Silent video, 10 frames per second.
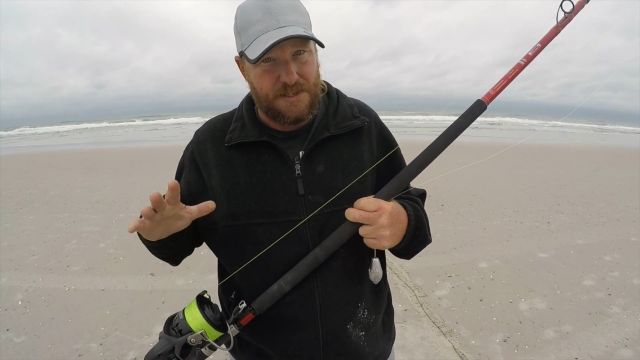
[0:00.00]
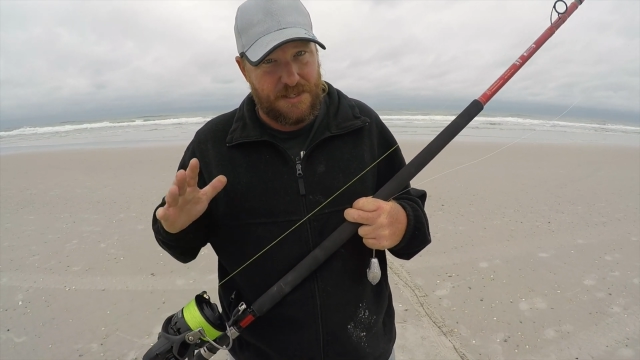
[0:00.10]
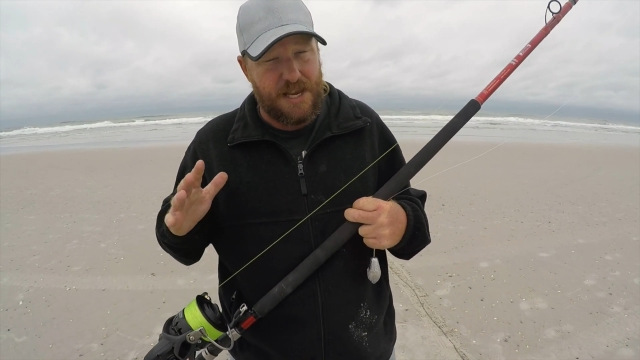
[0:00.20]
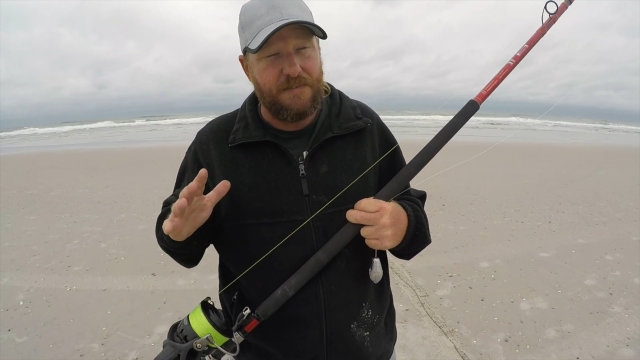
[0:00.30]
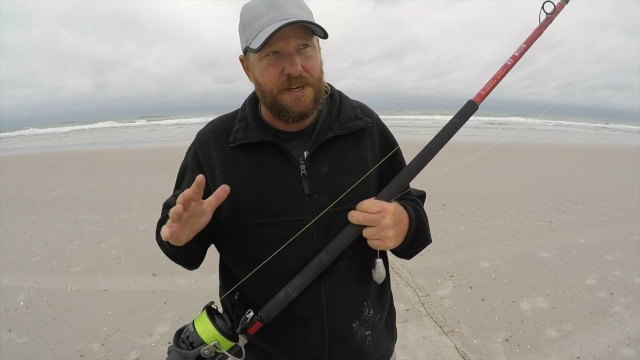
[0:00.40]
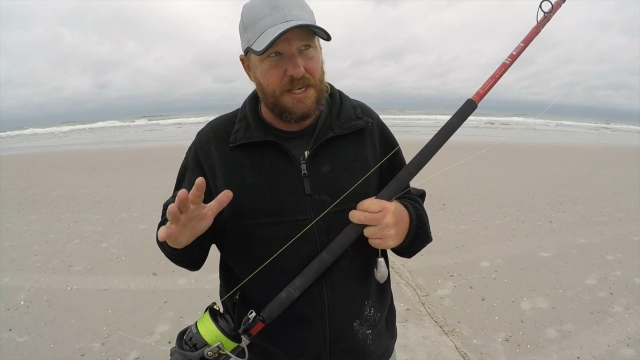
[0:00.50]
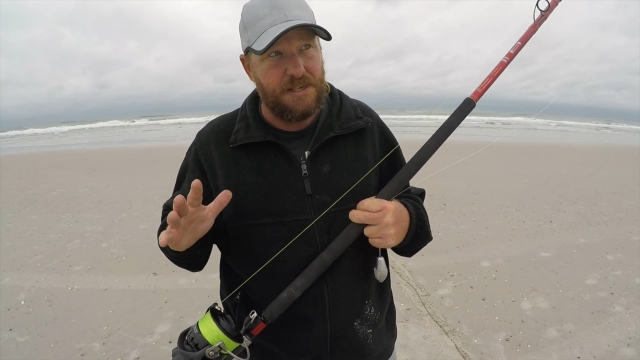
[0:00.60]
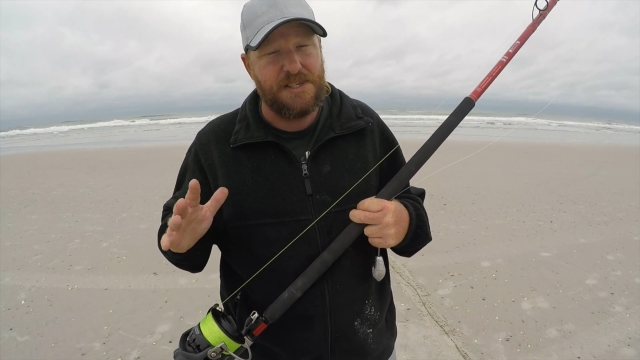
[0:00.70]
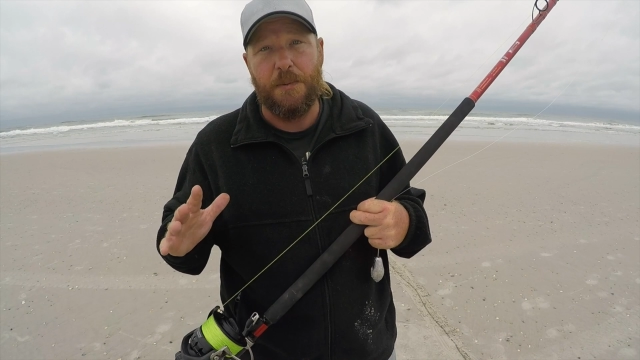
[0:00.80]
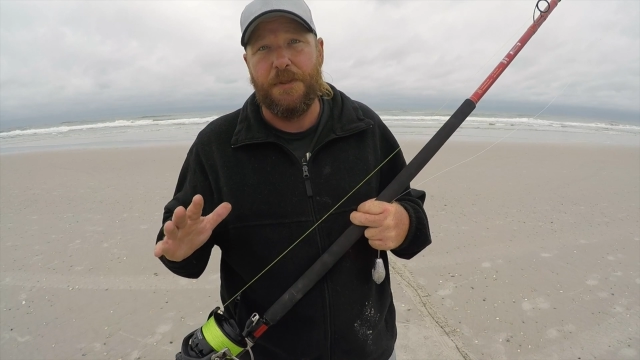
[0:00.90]
70
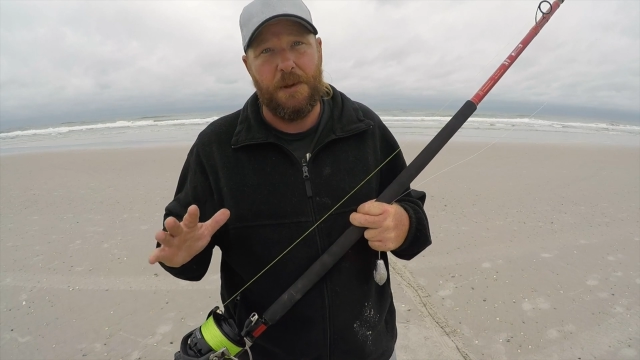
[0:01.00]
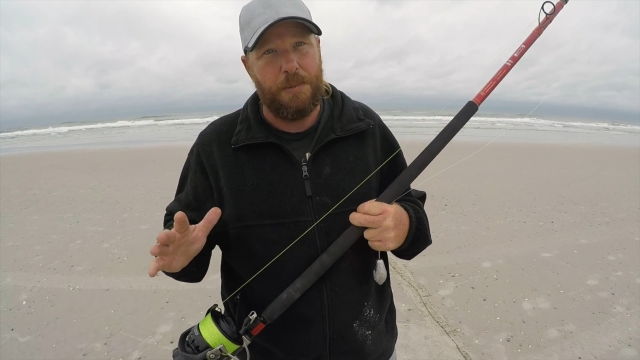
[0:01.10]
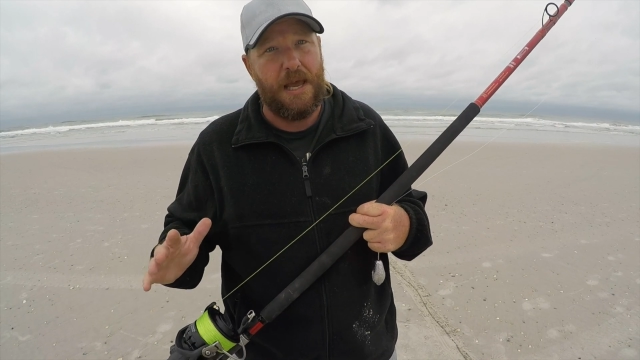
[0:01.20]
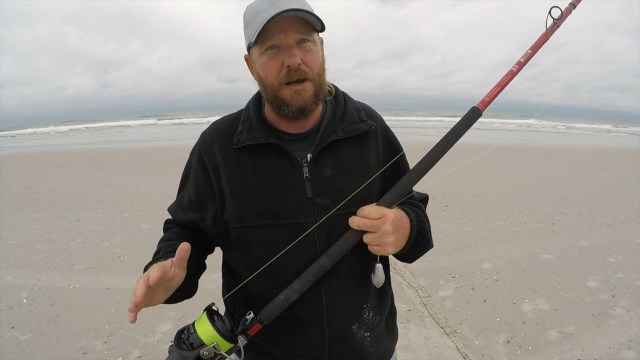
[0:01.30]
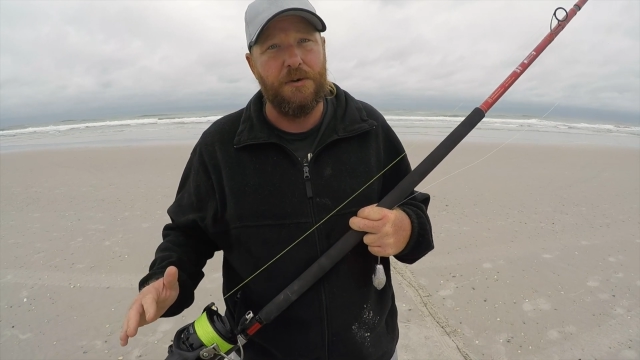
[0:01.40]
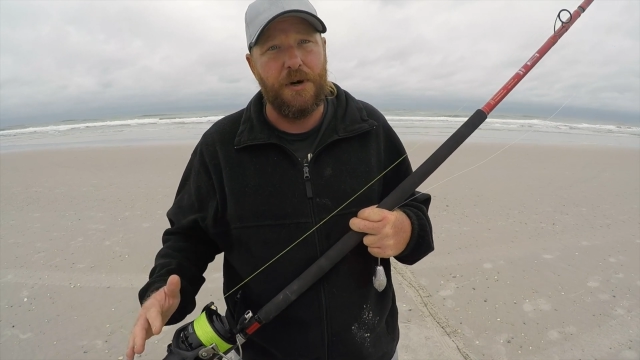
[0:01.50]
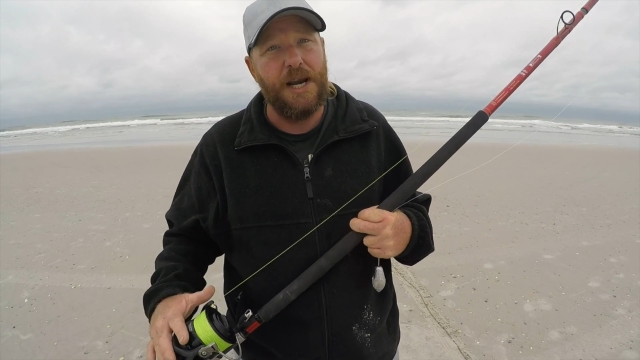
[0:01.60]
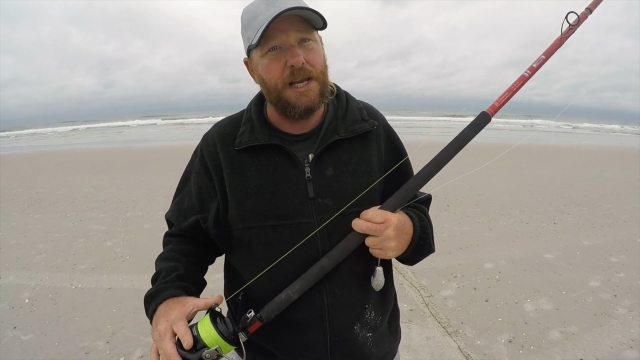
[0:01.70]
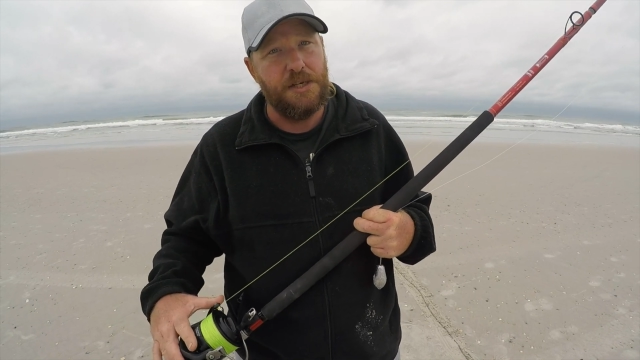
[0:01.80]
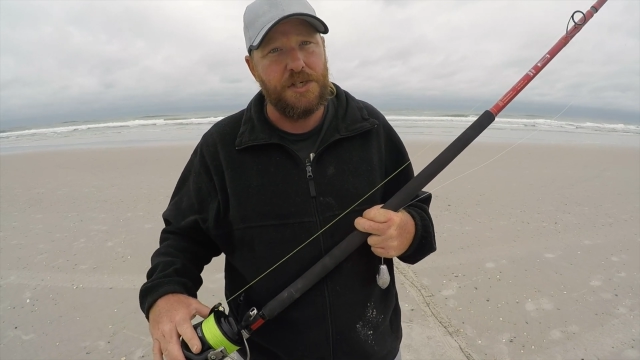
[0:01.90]
something pound
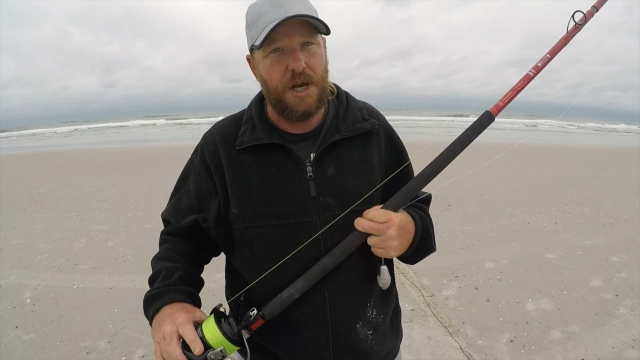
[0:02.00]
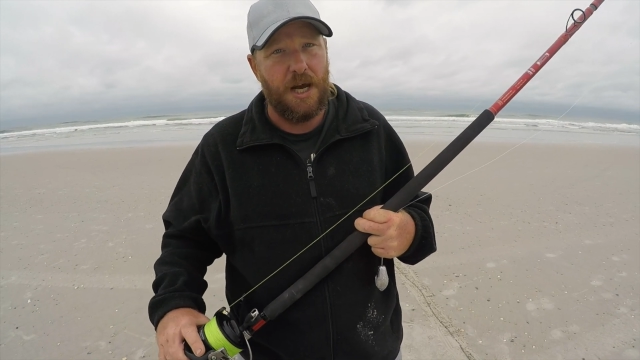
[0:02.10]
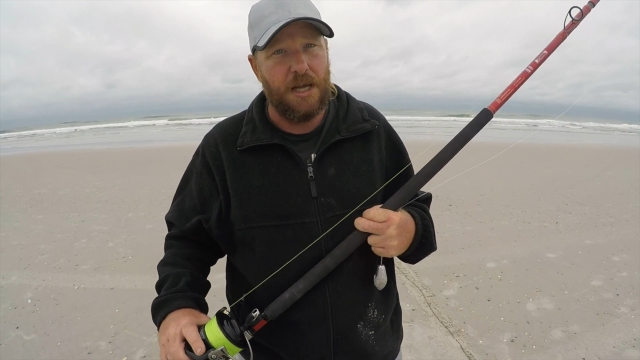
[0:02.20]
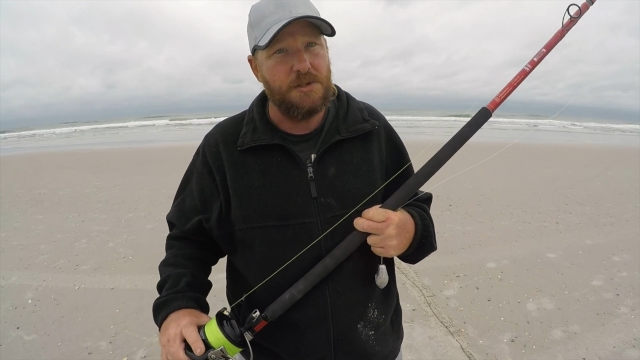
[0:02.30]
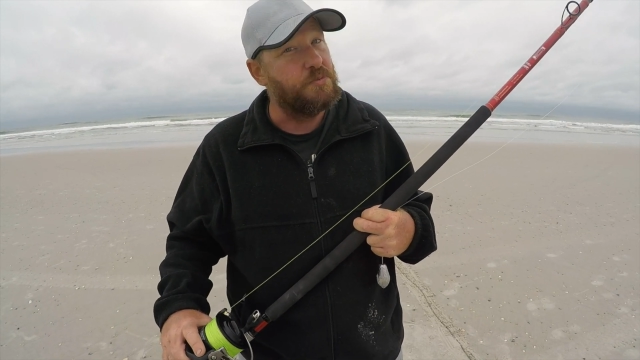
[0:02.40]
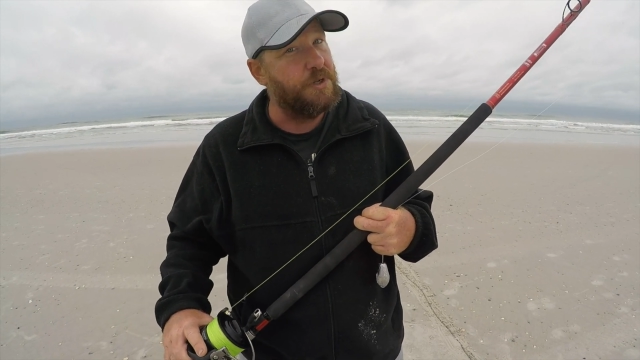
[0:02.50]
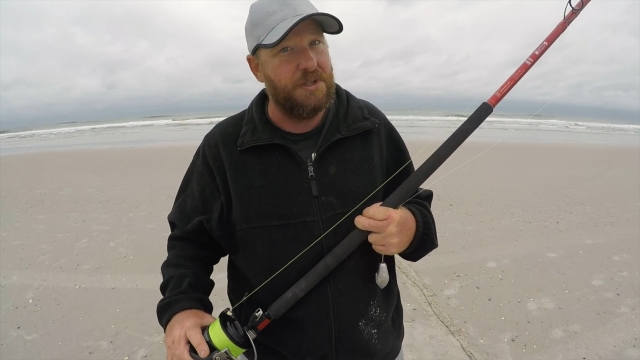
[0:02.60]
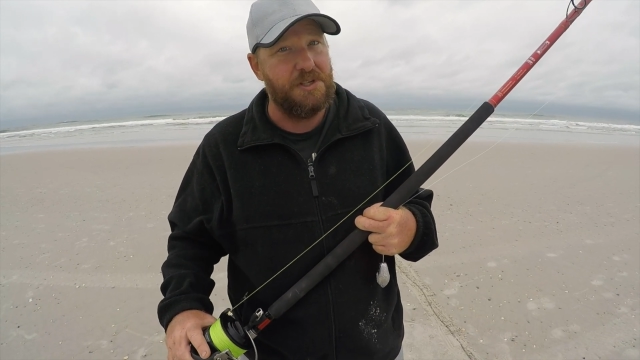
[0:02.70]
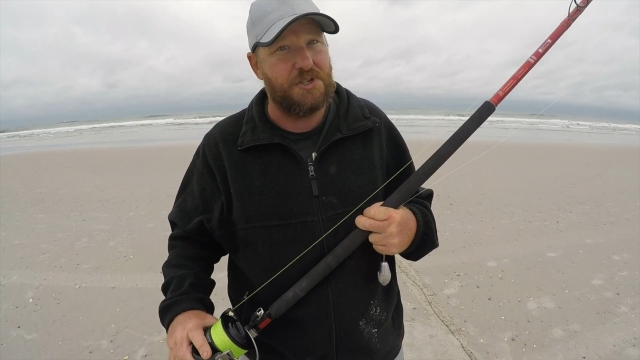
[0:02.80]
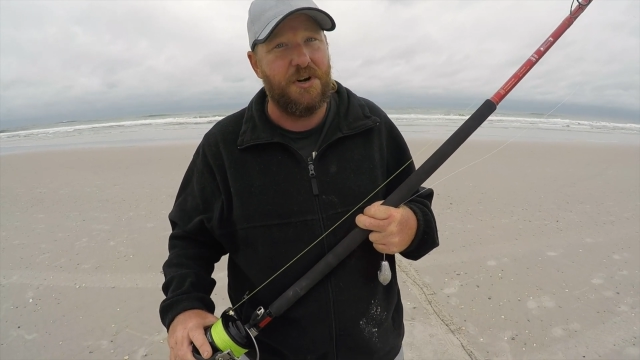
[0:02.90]
range. It's
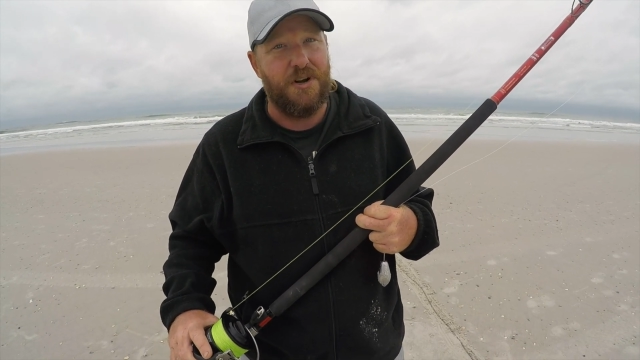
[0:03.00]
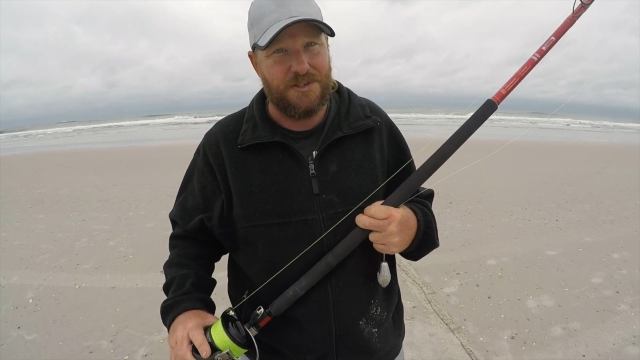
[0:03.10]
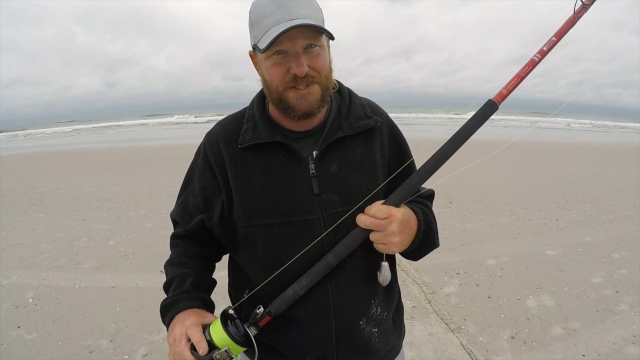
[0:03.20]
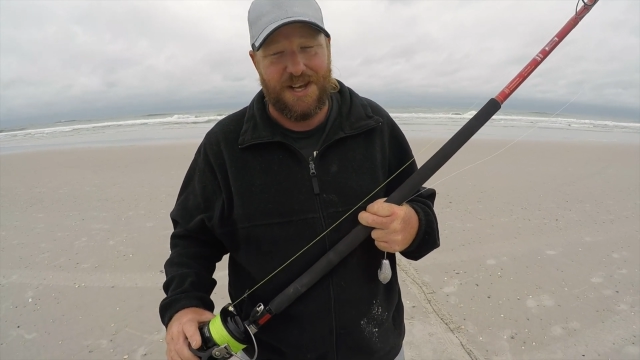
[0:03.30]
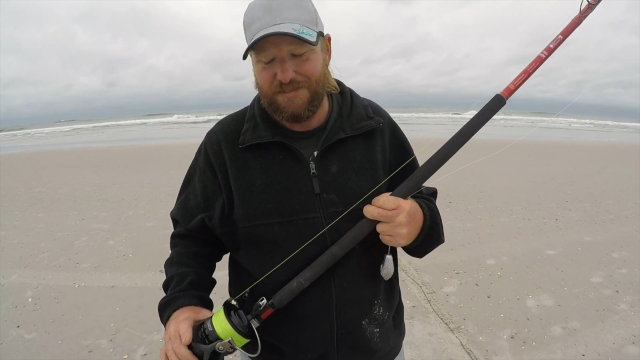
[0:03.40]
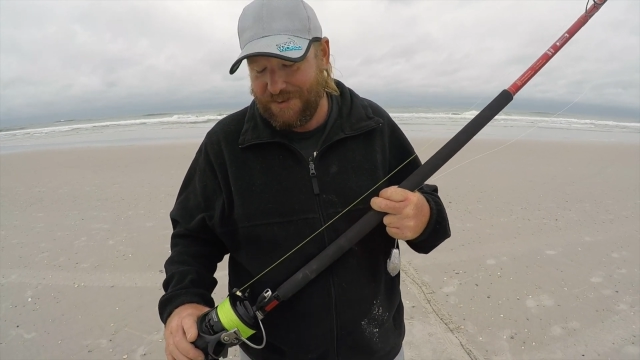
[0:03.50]
really strong stuff.